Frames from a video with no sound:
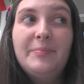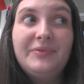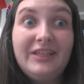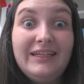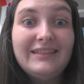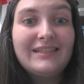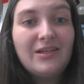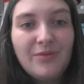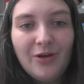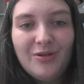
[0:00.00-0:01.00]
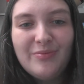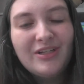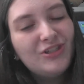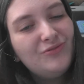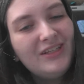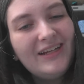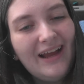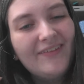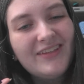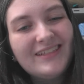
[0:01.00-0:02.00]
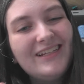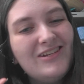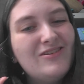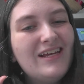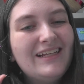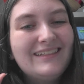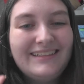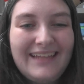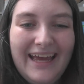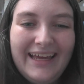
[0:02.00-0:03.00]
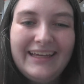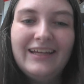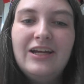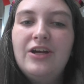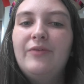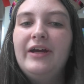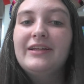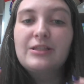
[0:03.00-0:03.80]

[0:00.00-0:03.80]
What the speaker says: please email me, because you need to have this done today, right?